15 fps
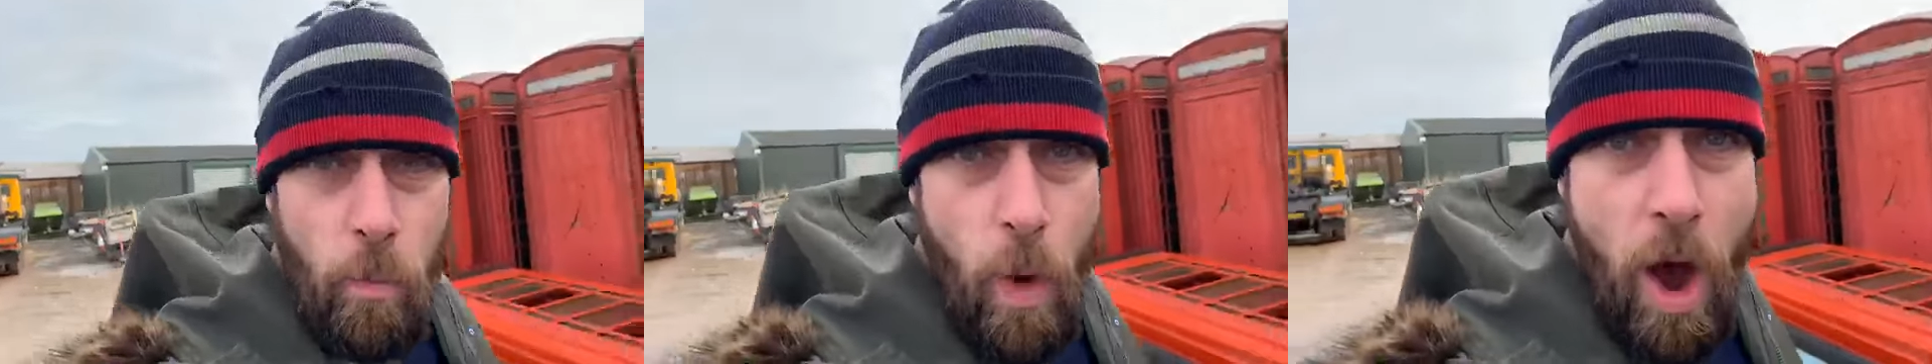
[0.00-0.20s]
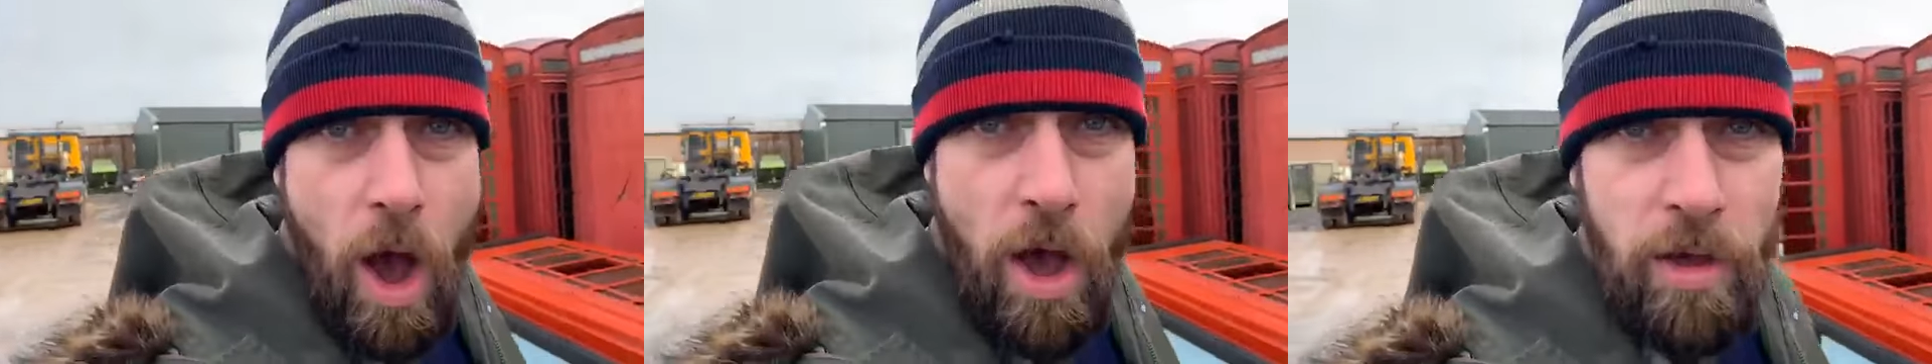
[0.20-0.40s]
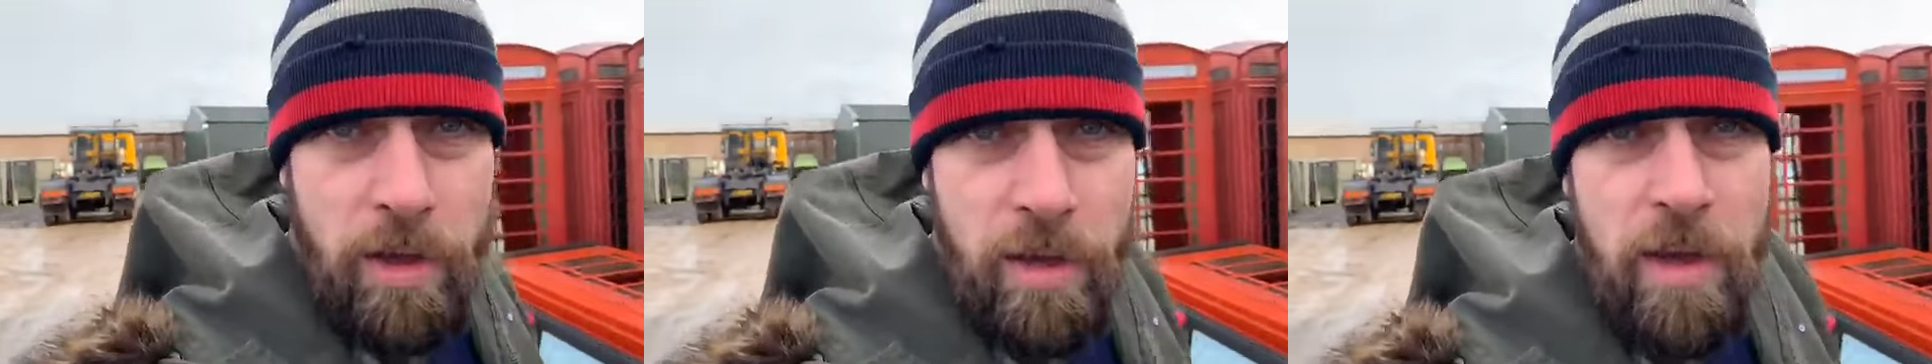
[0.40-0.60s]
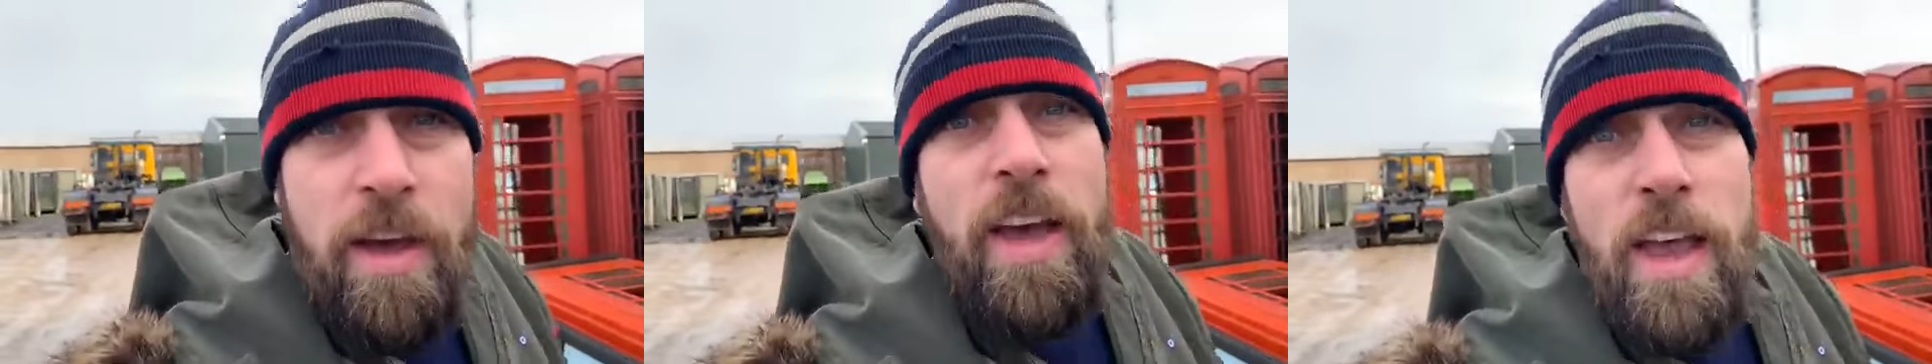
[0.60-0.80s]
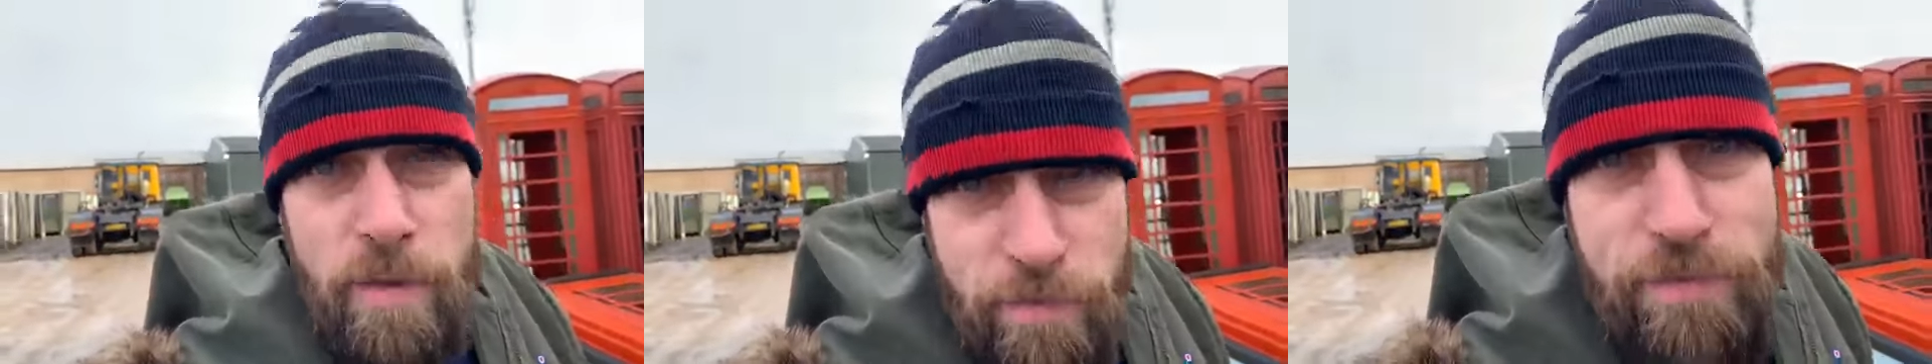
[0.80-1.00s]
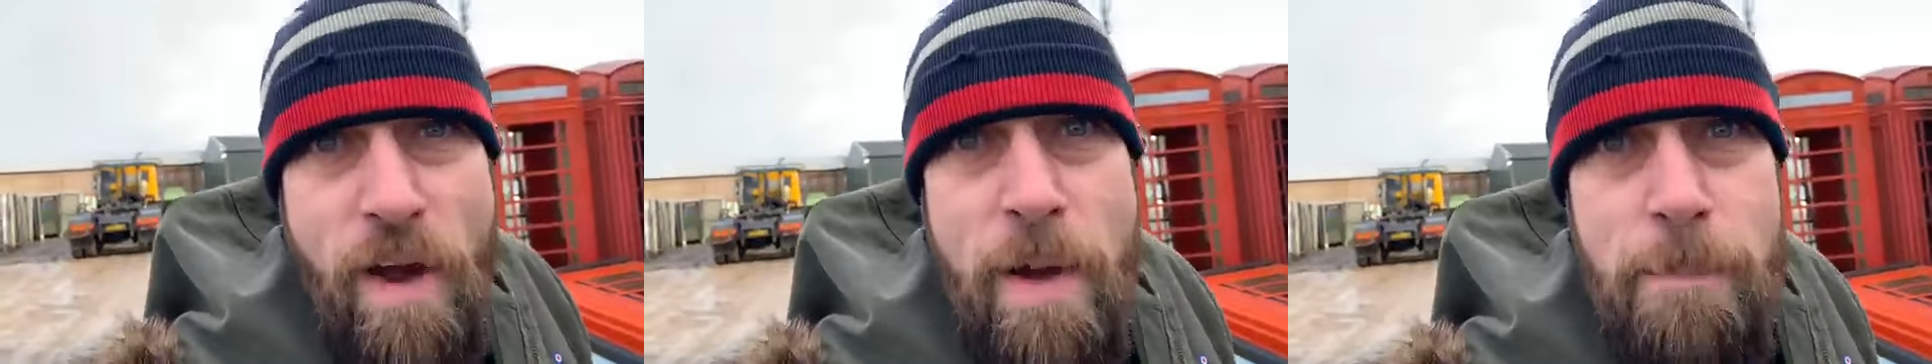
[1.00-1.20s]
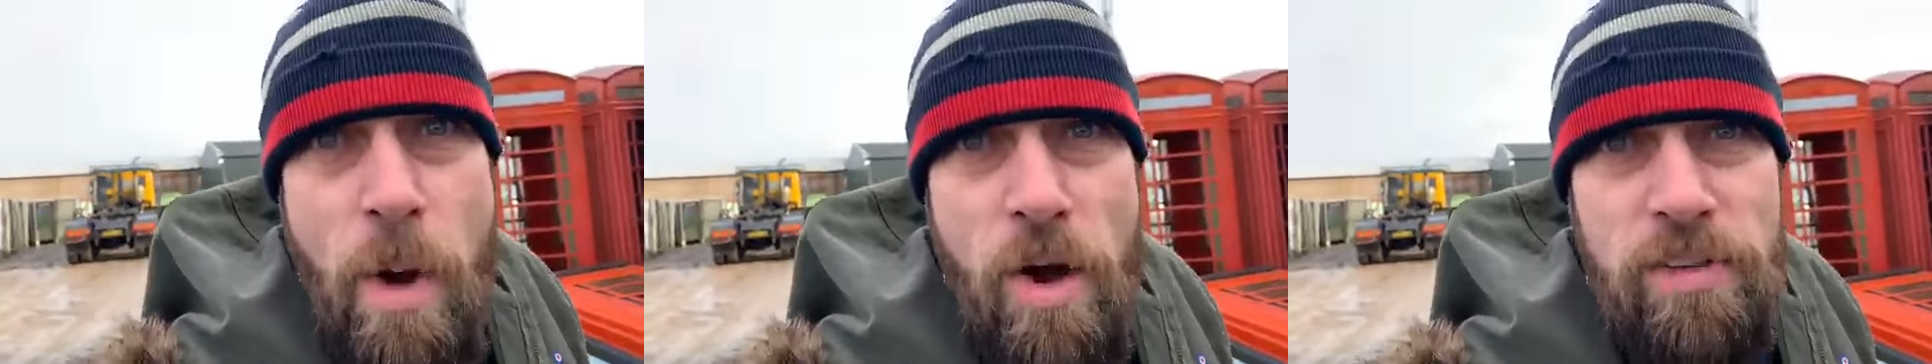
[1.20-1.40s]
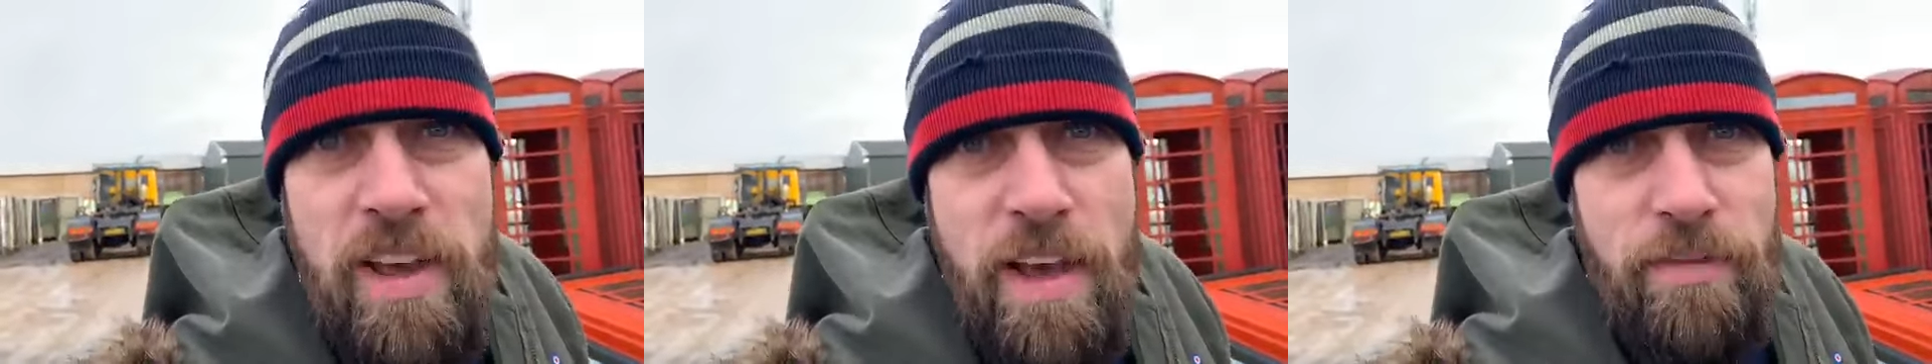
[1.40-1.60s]
work in phone
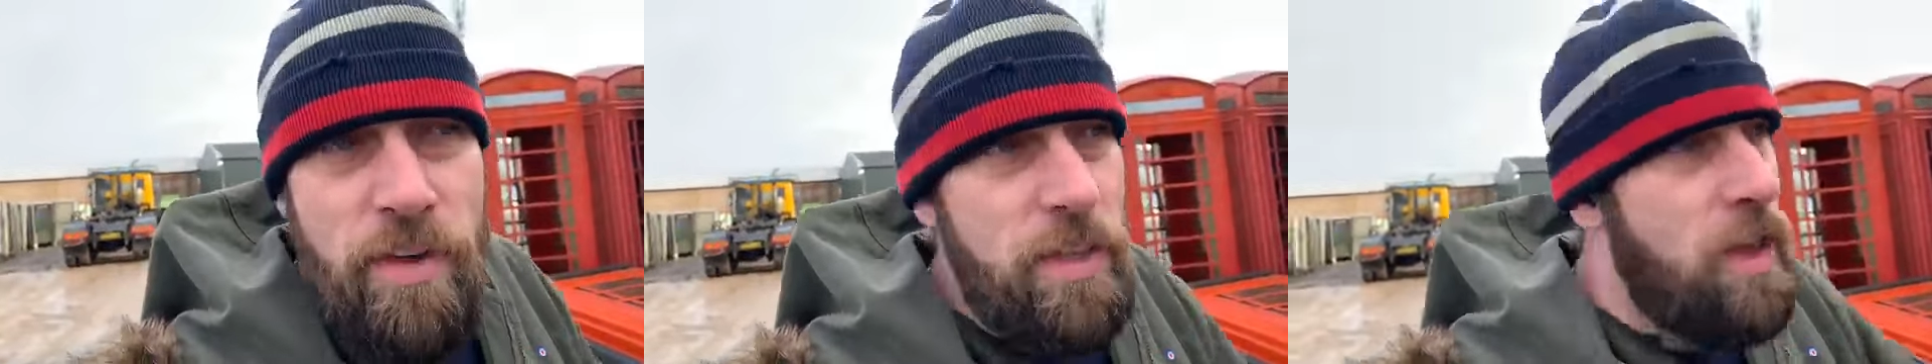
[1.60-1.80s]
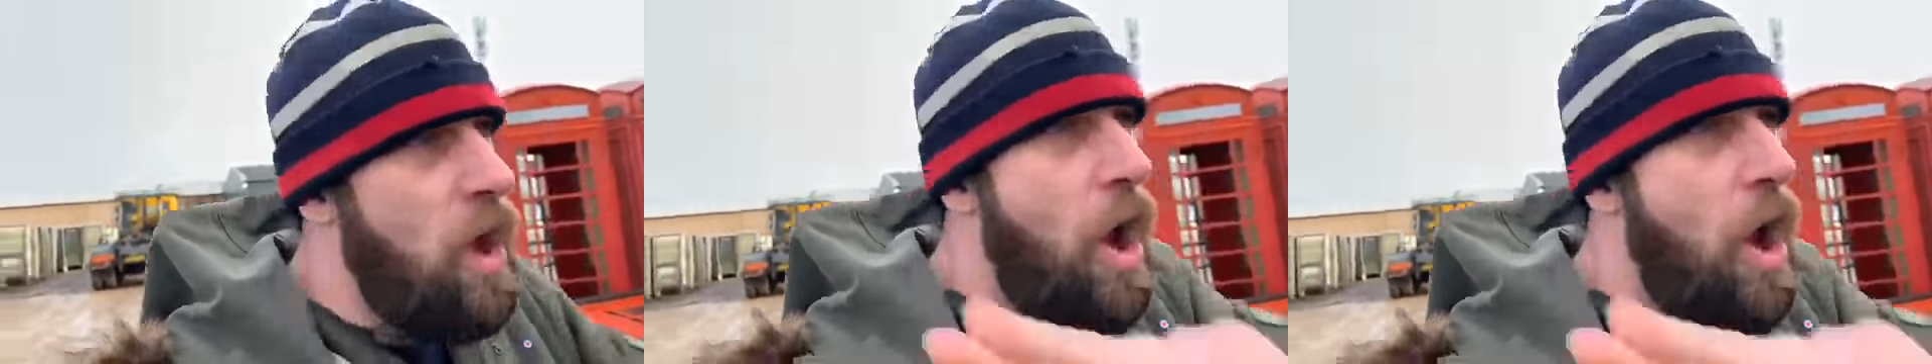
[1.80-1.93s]
box heaven.